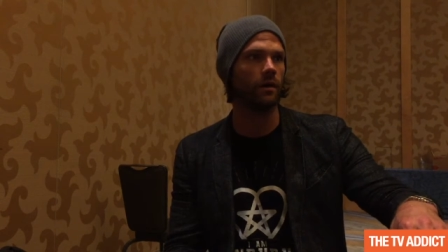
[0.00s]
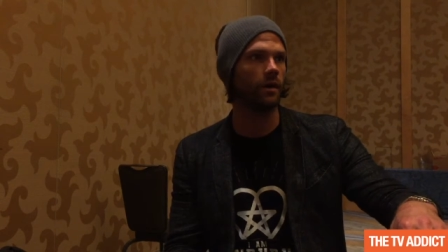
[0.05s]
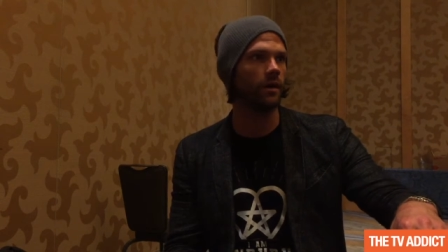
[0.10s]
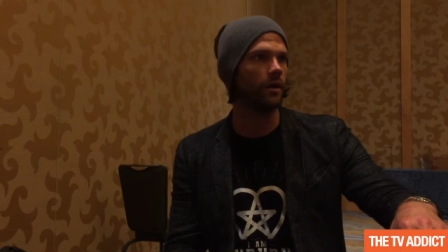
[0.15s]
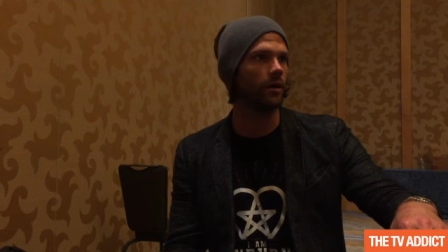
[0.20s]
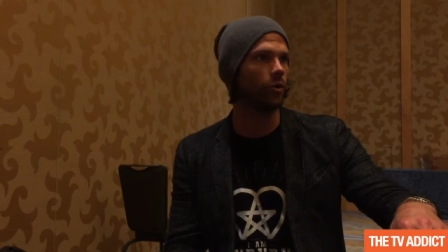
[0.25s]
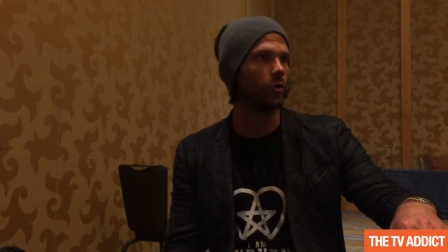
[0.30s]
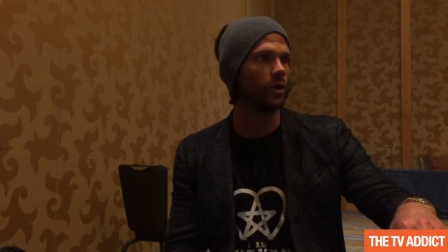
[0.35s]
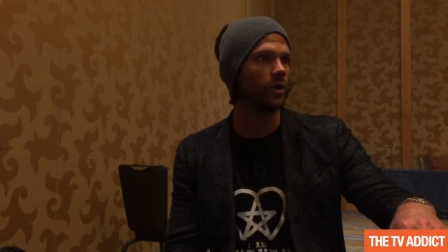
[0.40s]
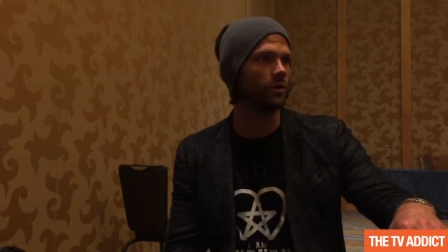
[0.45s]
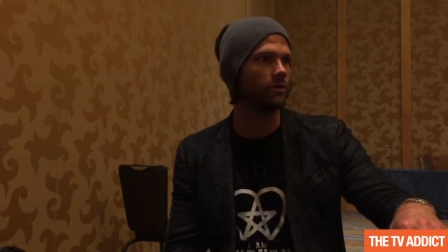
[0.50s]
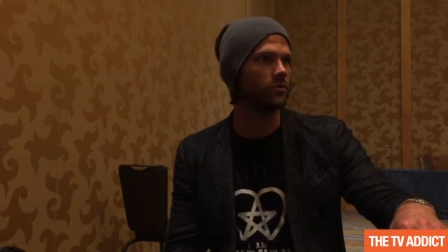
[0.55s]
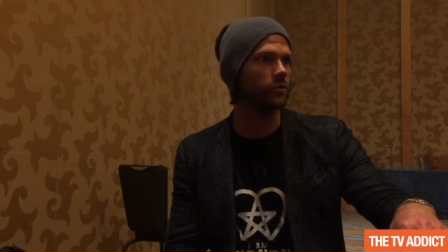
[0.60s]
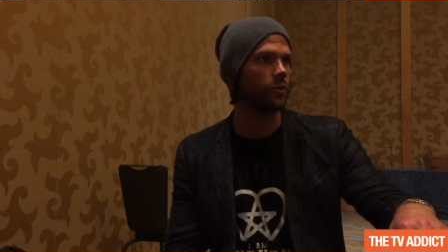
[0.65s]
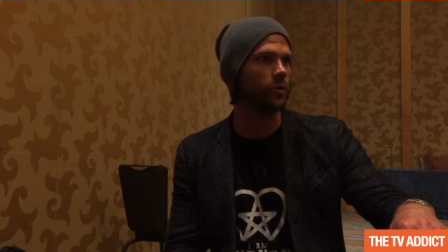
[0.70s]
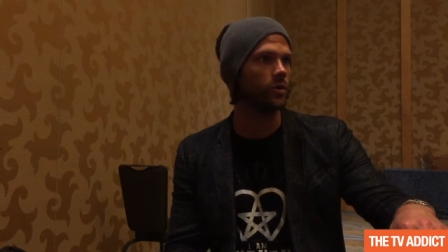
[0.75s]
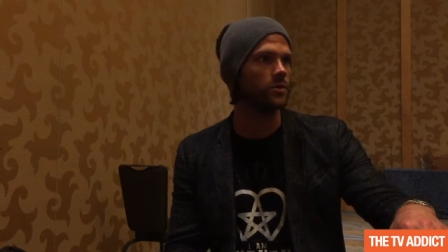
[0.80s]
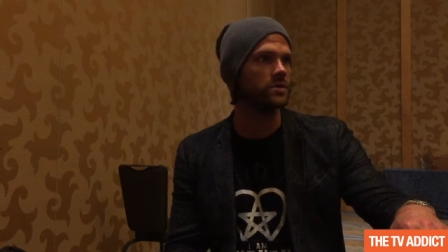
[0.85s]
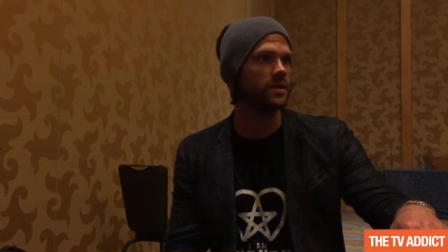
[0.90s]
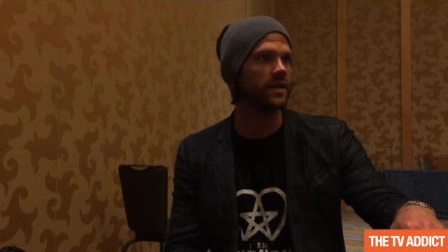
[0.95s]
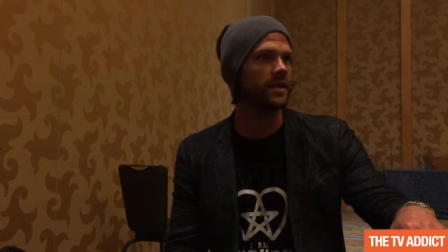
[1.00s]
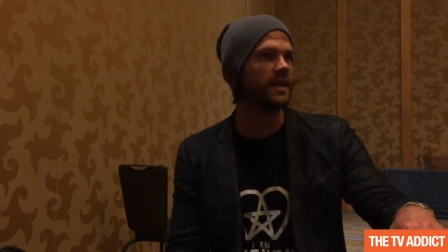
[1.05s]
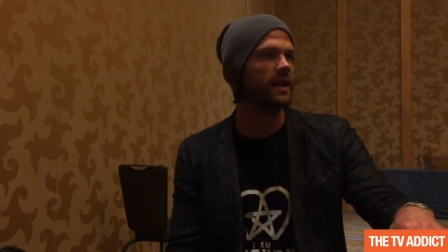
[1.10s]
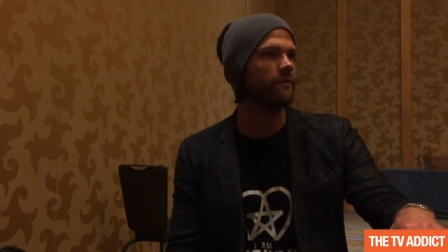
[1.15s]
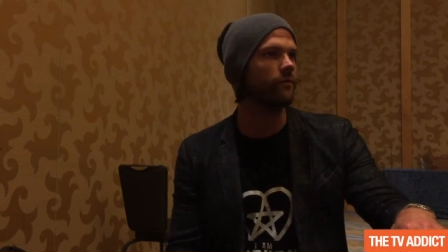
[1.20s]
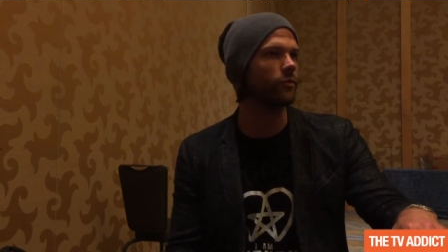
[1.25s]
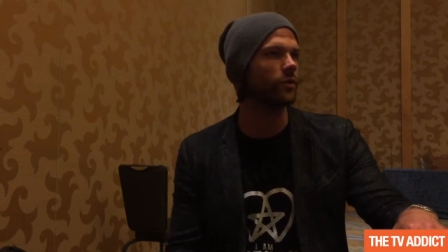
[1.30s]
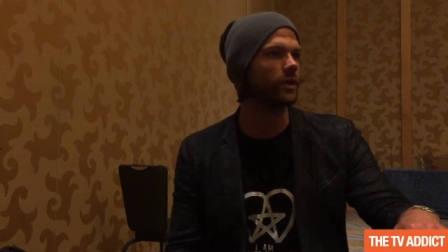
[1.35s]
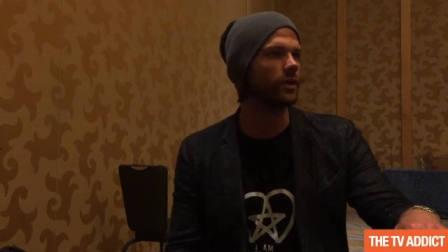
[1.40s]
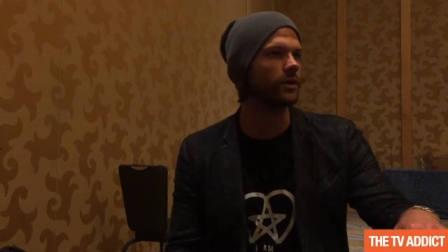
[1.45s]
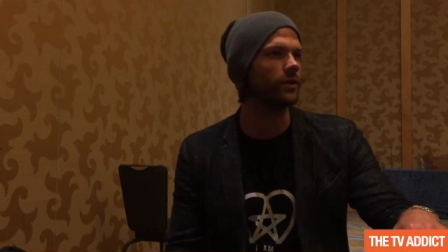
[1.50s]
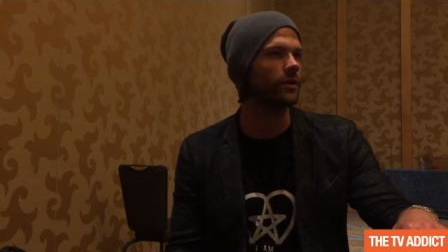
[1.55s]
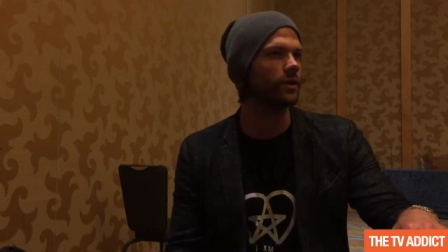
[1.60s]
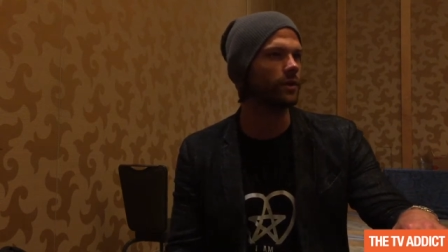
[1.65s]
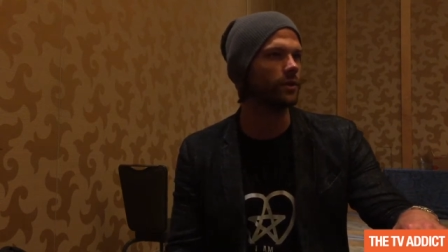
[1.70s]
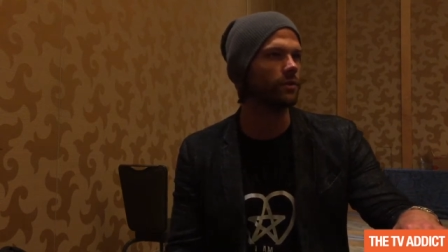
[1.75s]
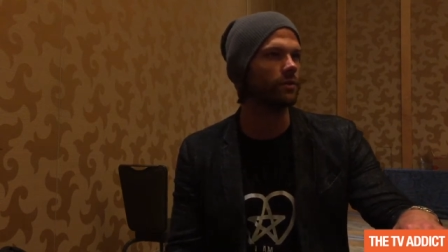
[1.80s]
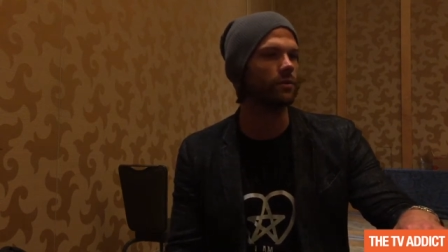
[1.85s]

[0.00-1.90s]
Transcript: ill will towards. He never really knew.